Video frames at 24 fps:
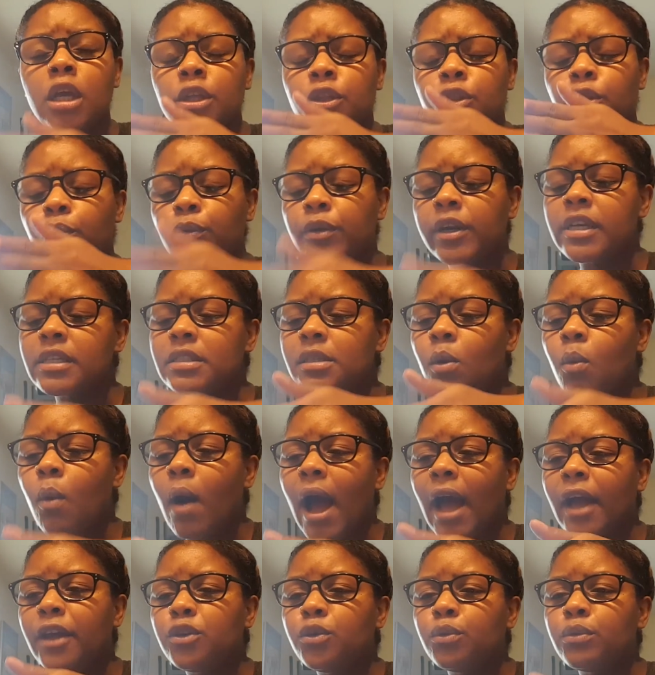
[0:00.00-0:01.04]
The reason
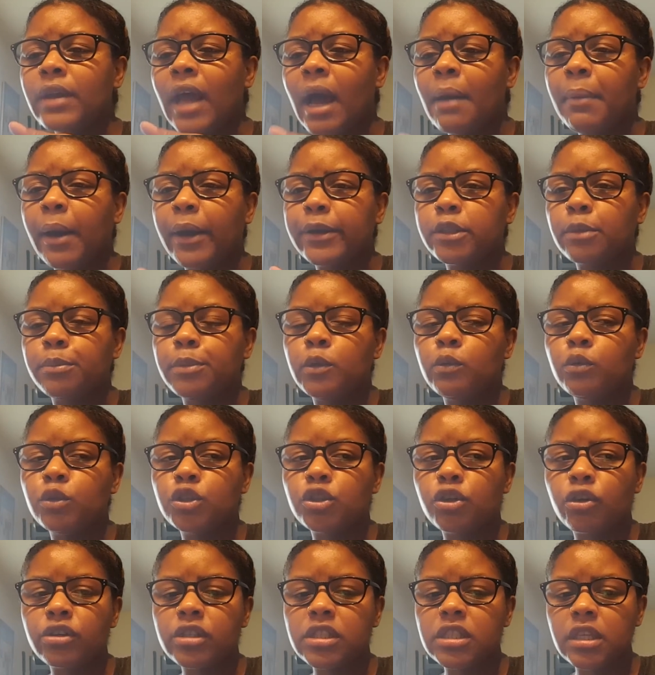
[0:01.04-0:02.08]
why you're not about to be with
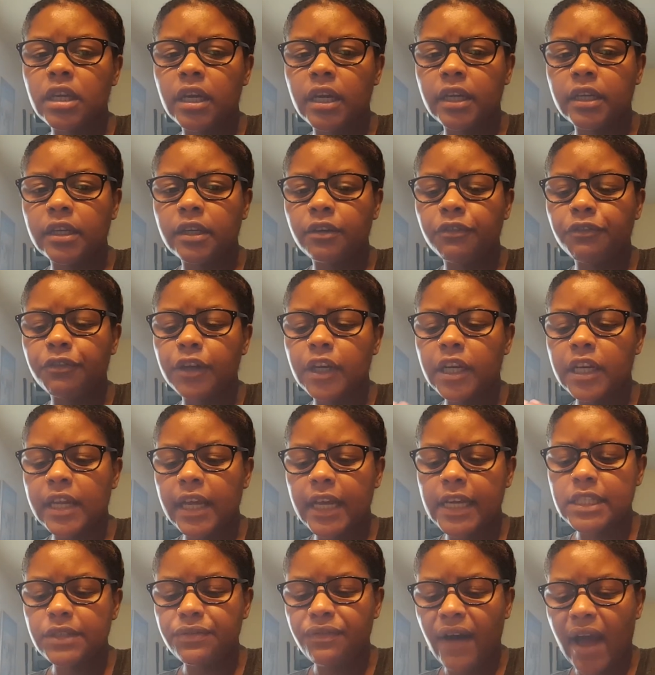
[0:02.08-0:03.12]
your son for the
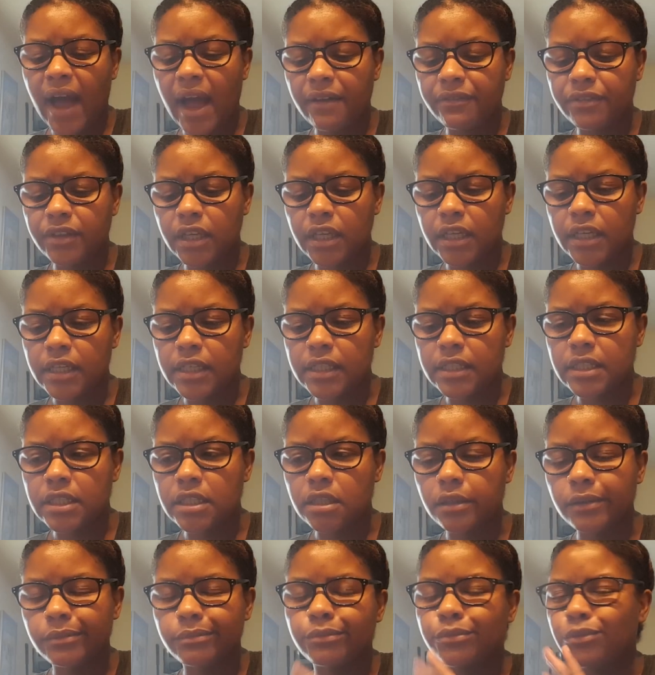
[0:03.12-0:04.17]
next 5 years,
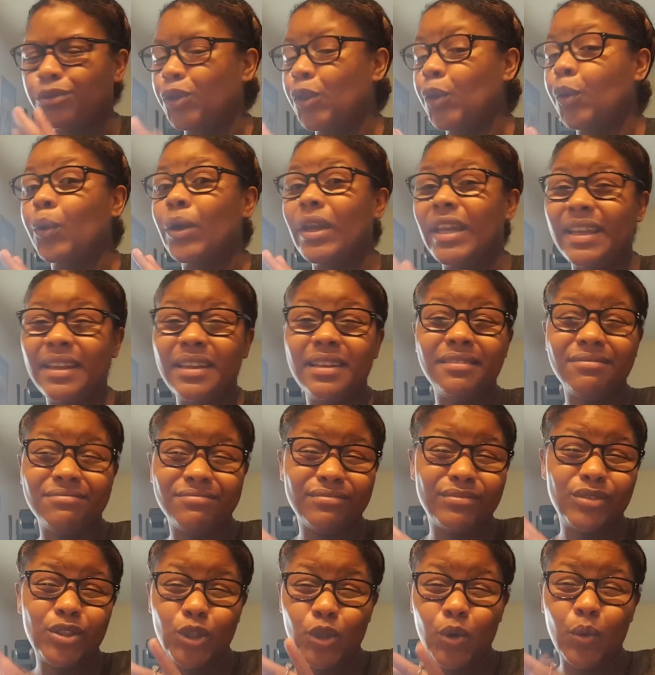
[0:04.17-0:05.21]
3,
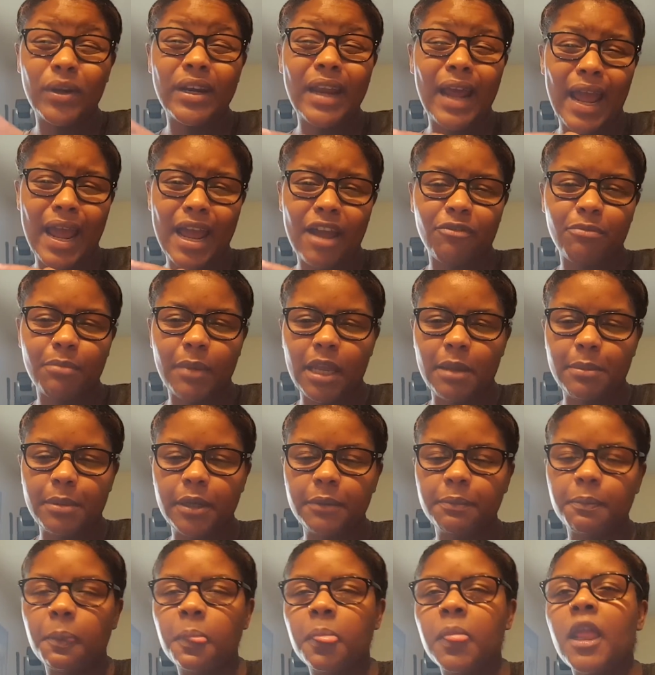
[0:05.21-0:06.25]
2.5
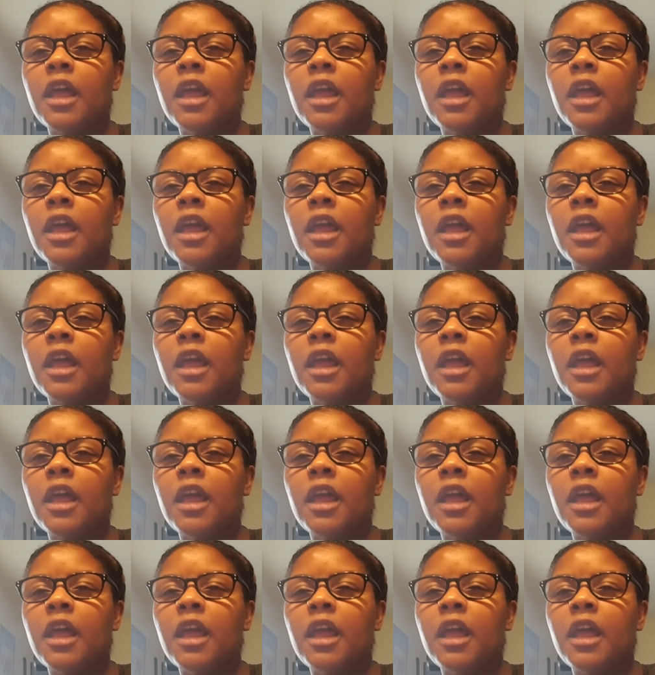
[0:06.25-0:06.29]
maybe,